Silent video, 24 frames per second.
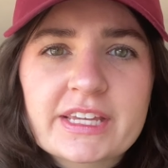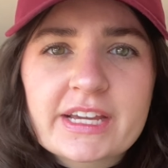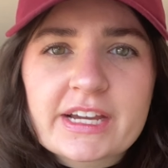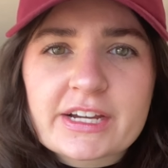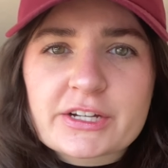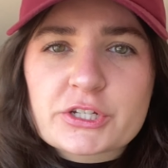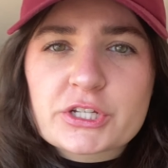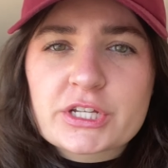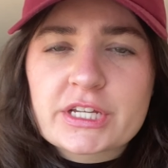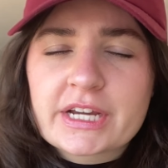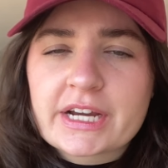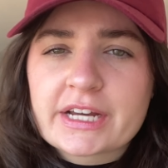
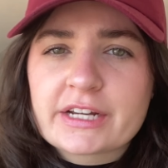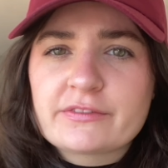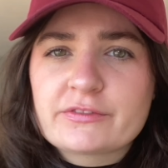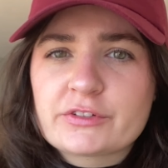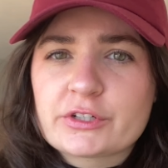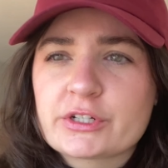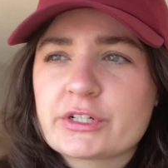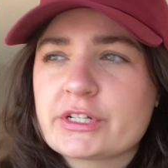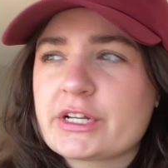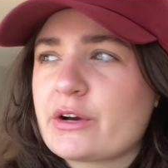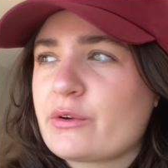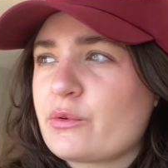actually kind of
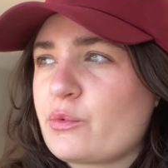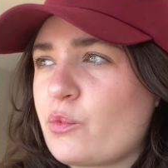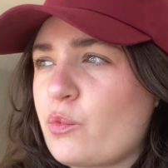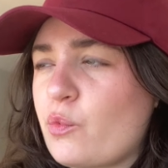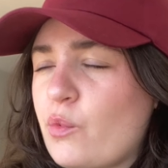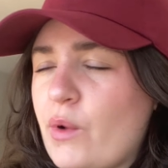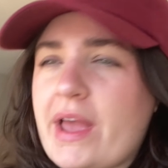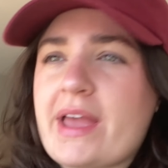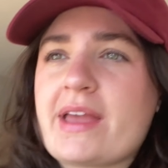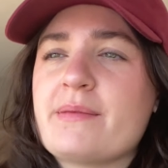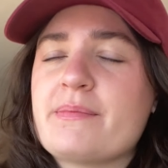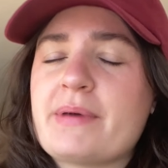turned out
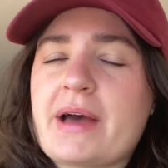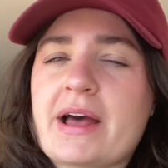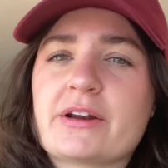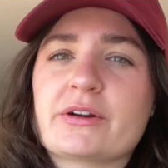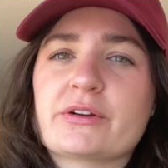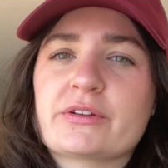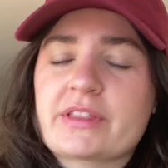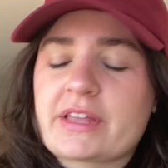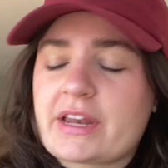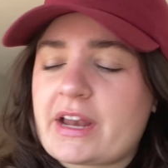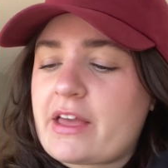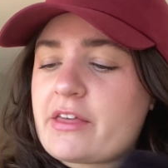way
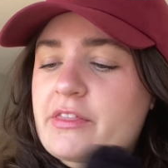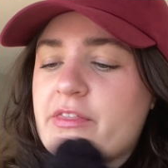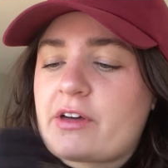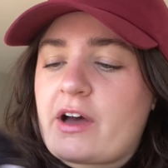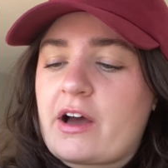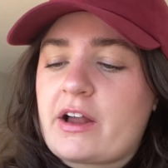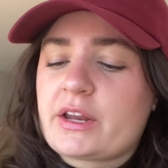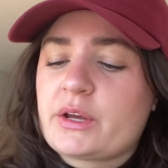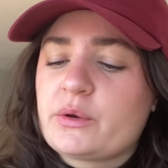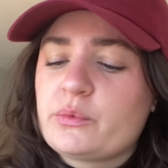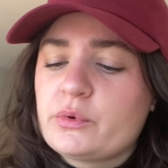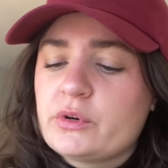better than I
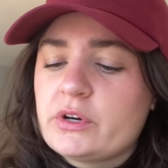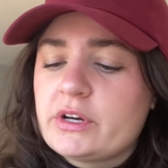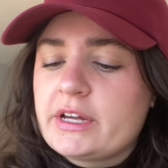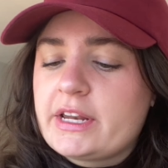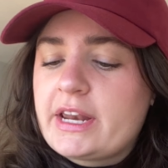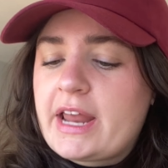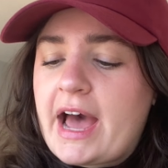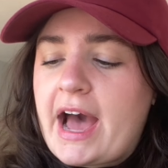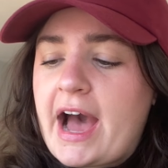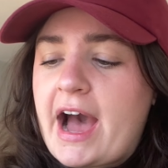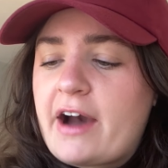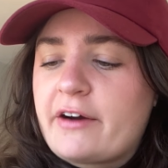thought it
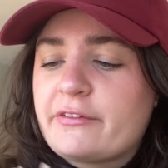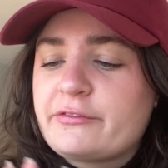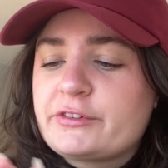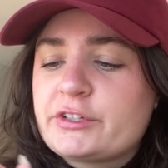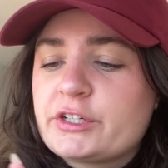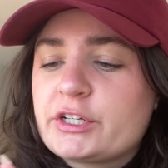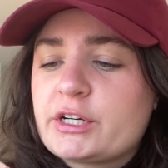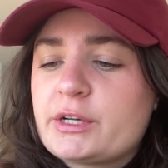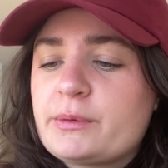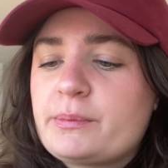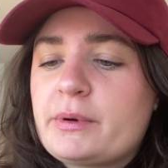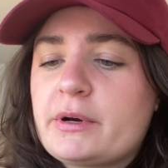would.
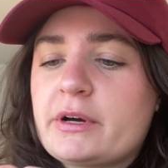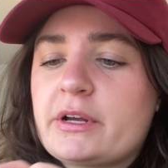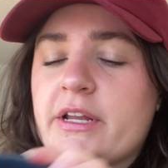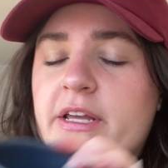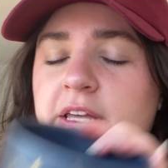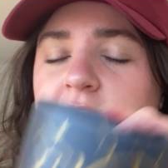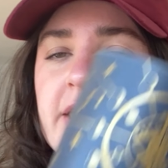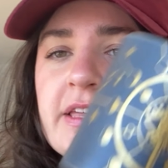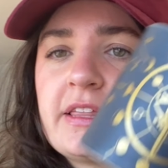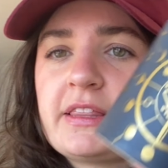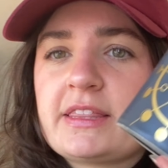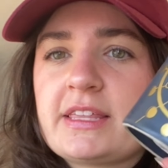After
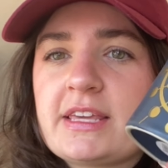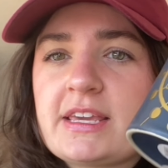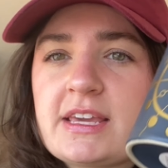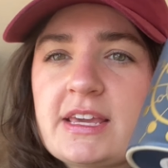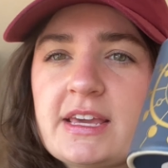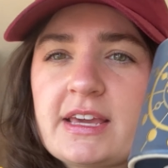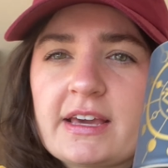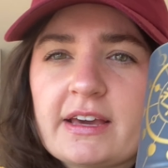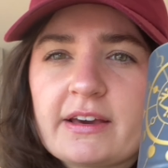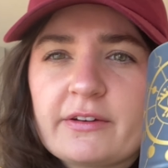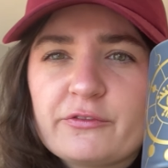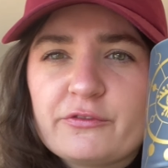putting
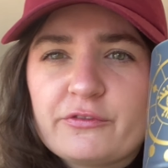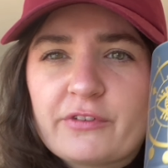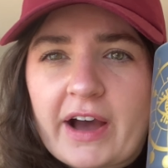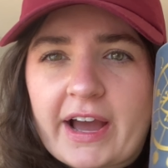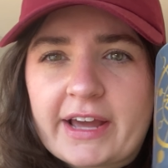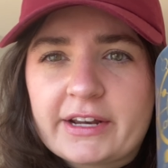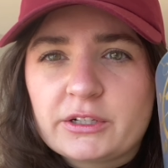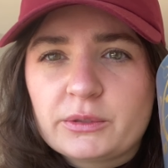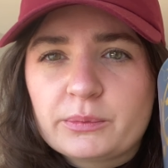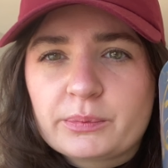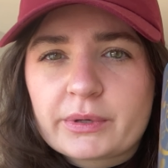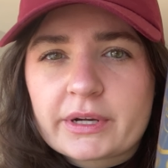the
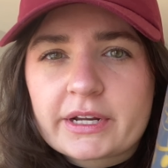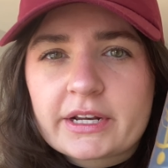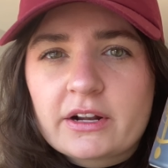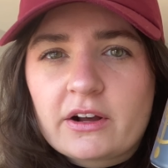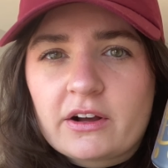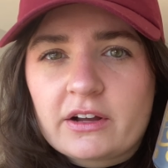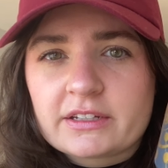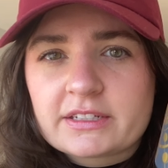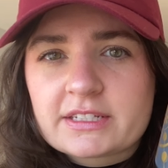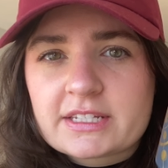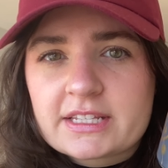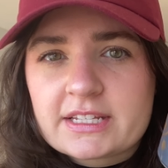vinyl print
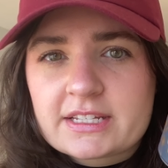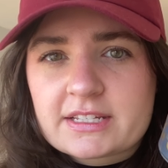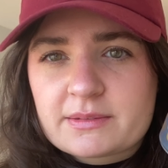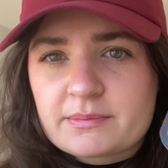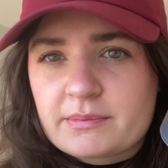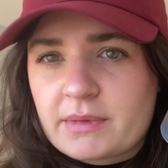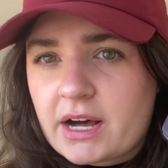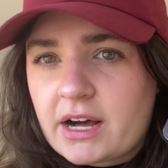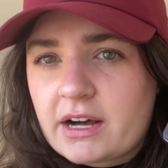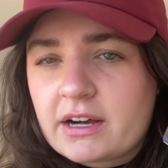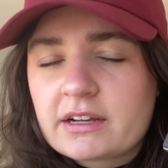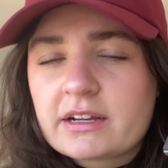onto this
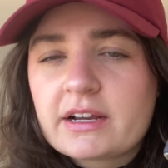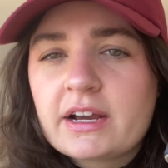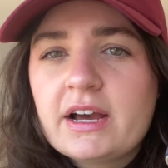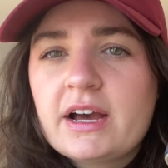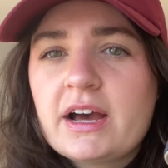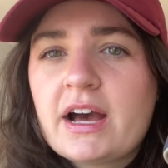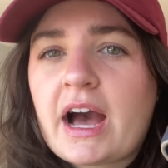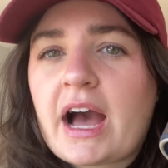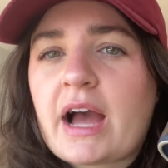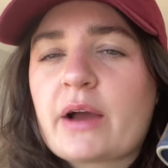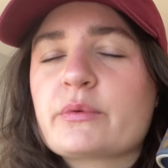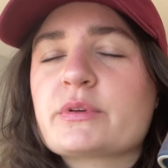mug,
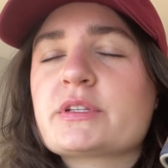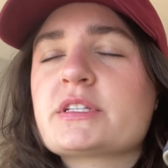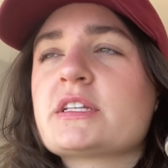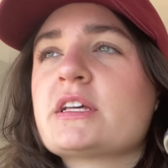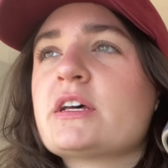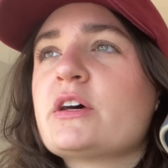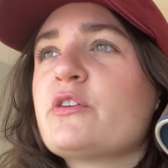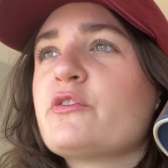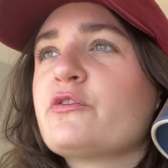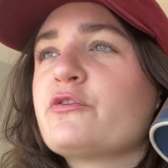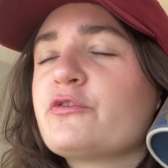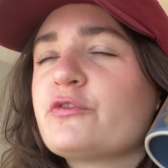I
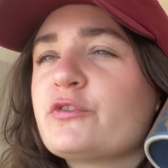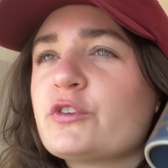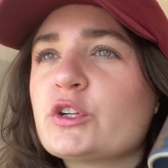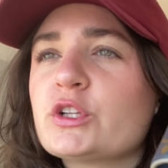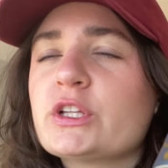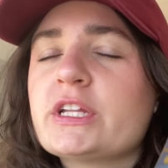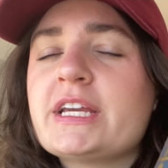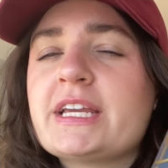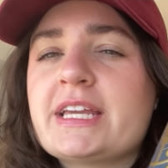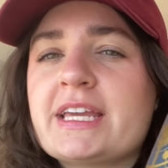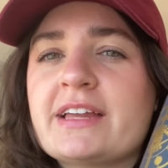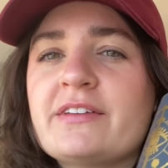was
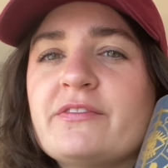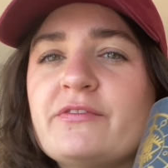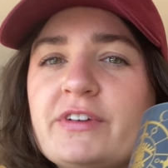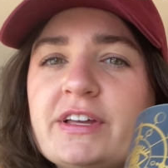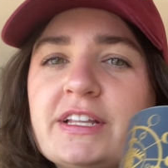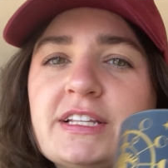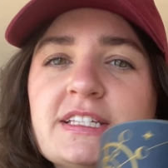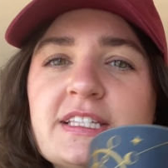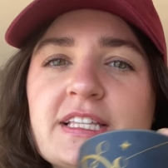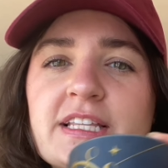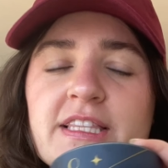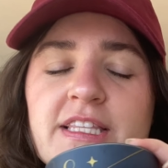fully
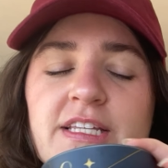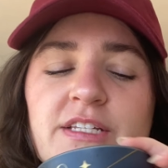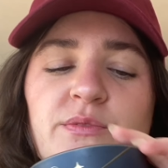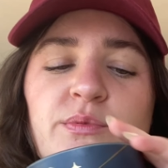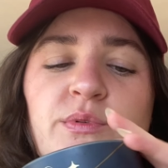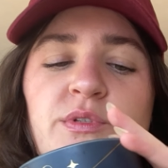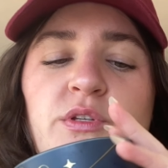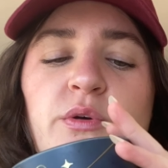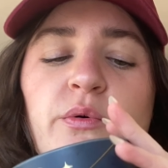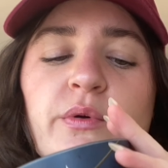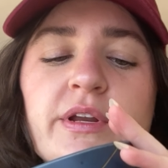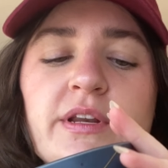convinced that this
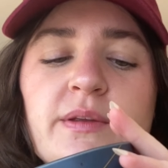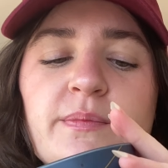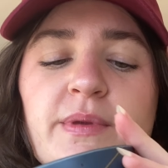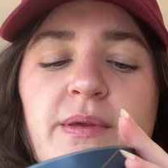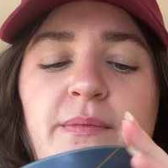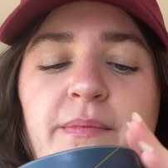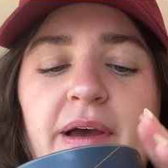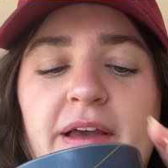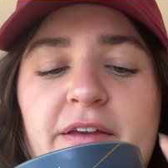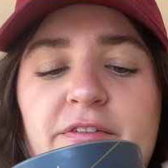was going to be my